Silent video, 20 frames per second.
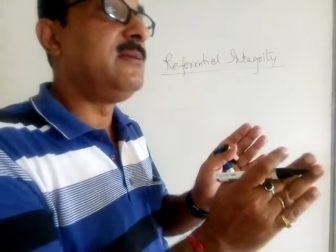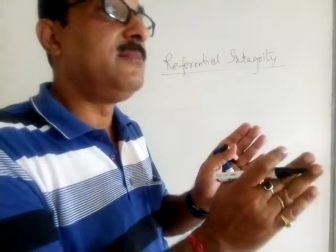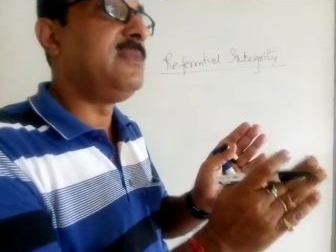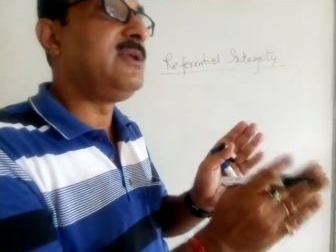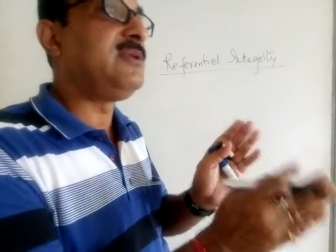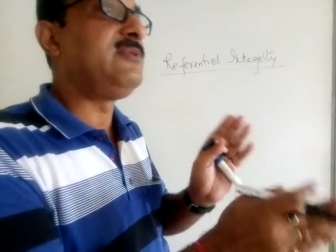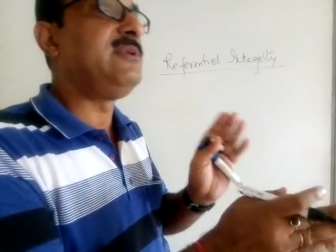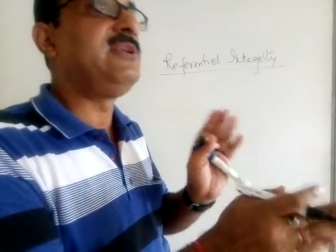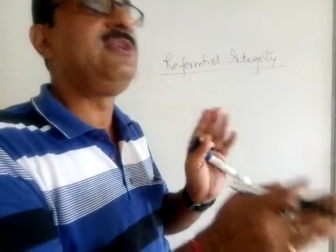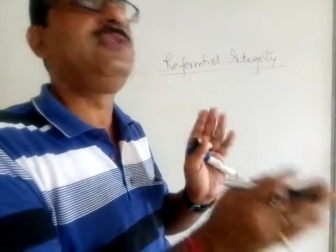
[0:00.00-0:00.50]

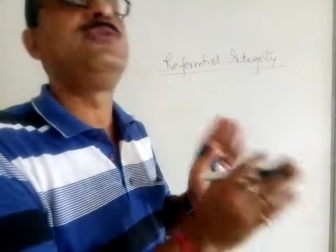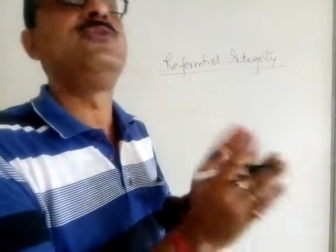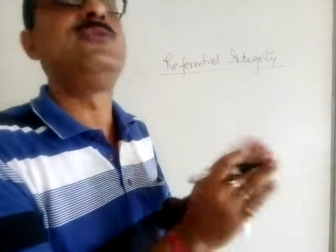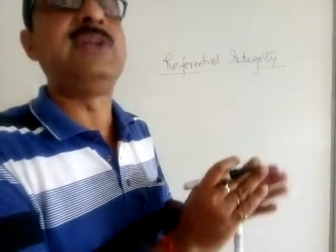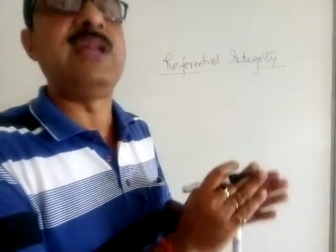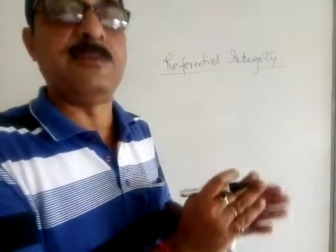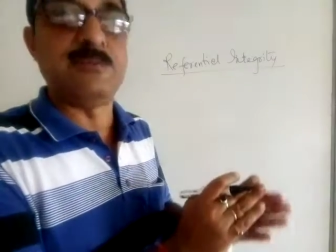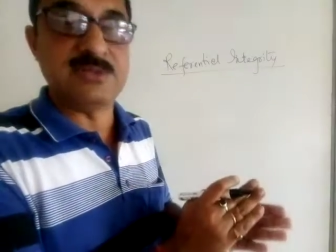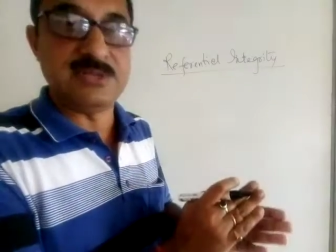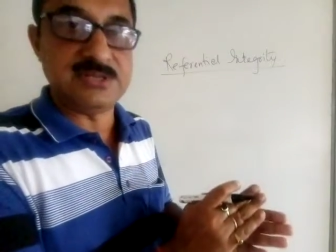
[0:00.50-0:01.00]
between two
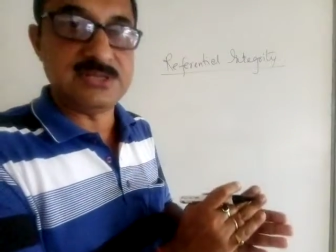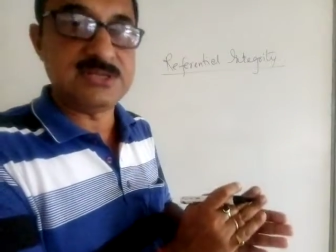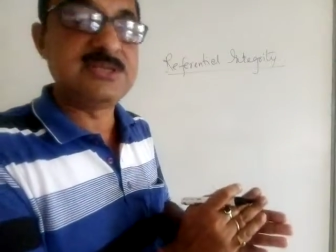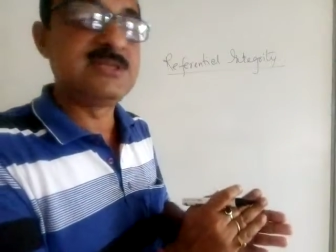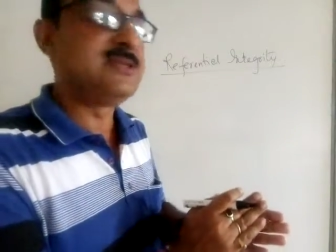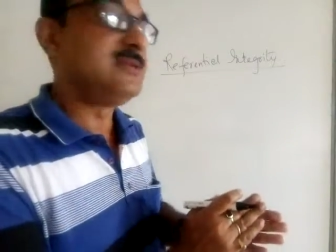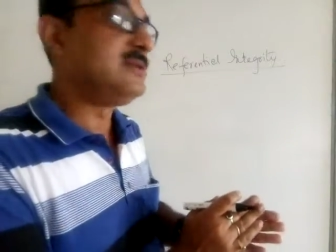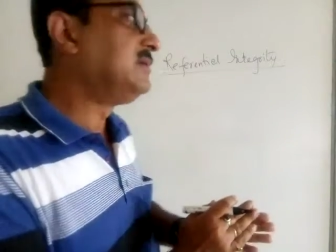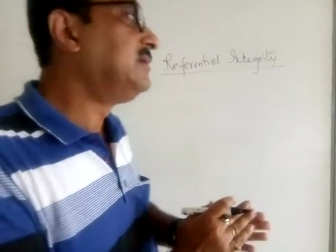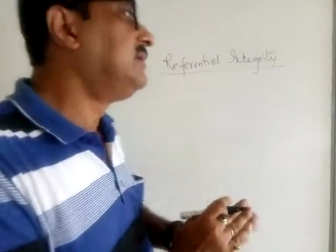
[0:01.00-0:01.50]

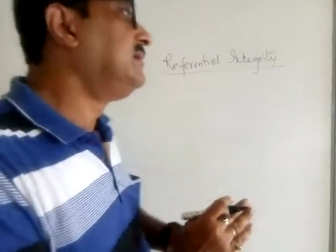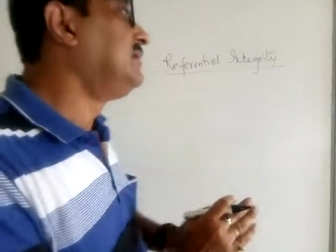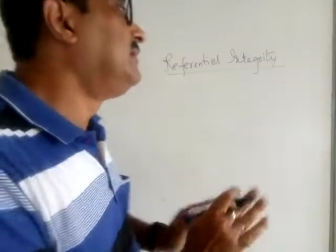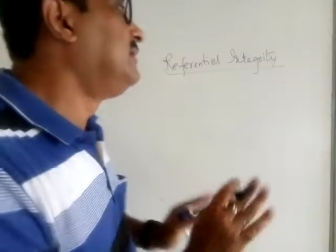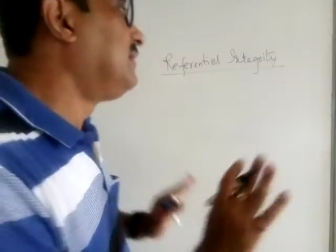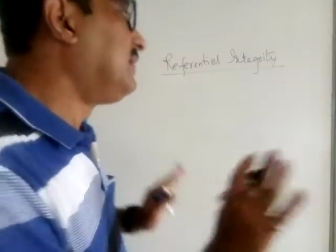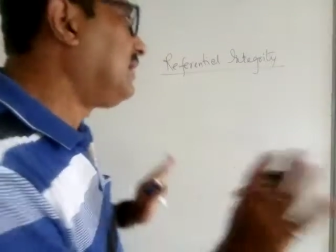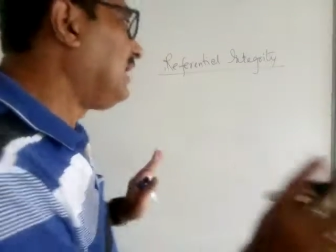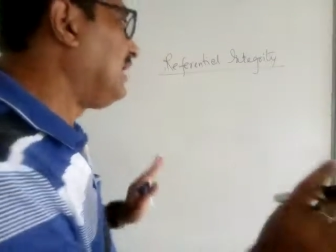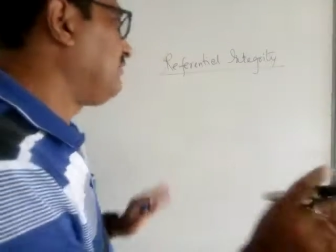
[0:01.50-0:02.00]
tables.
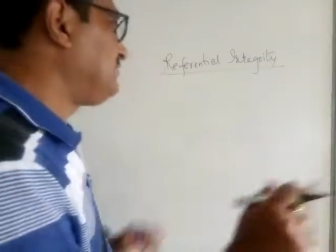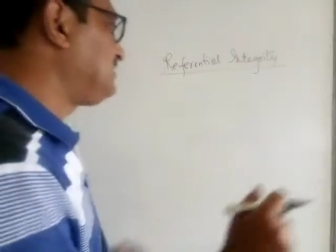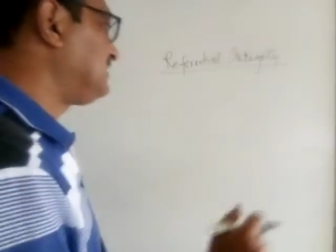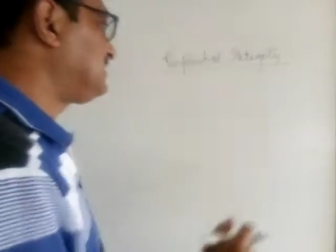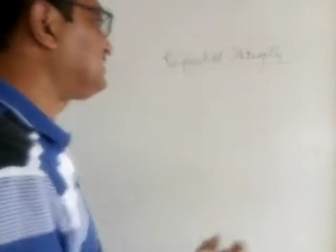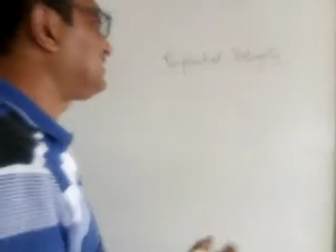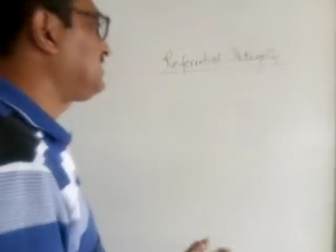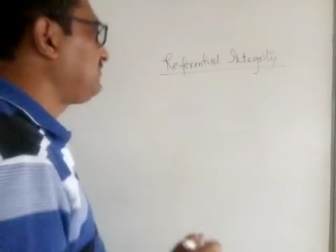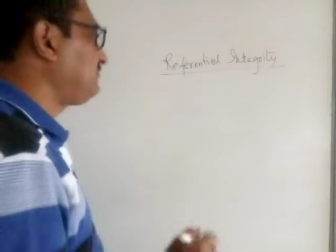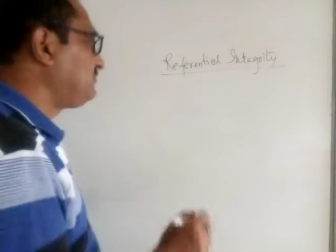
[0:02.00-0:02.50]
I will
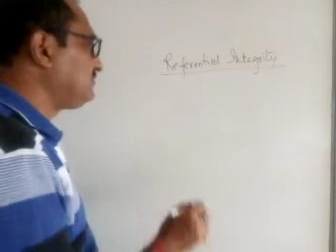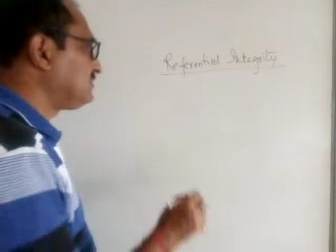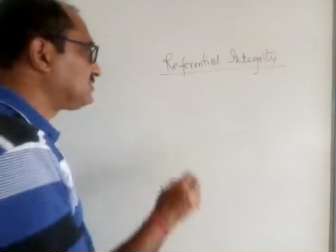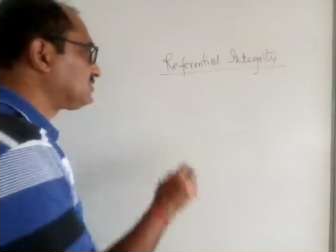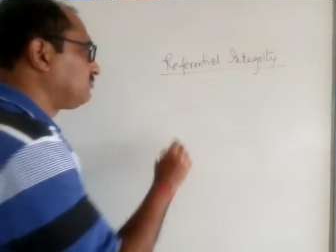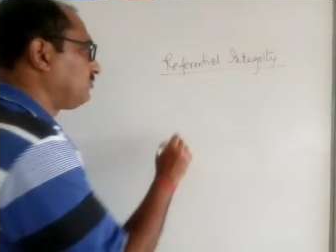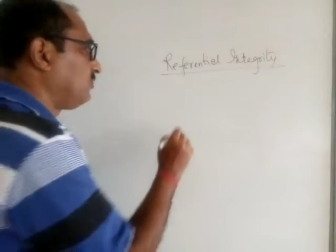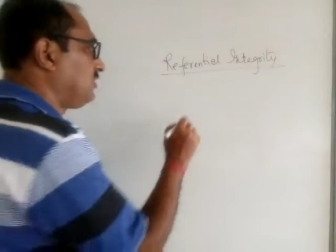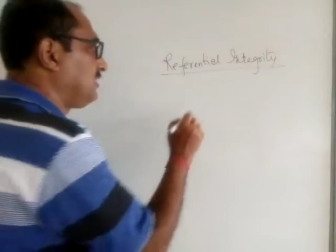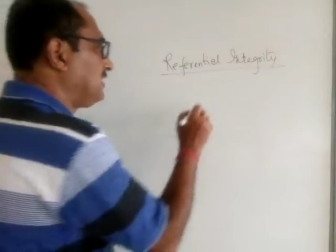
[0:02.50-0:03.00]
just give you a
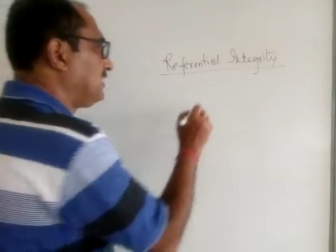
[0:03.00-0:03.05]
small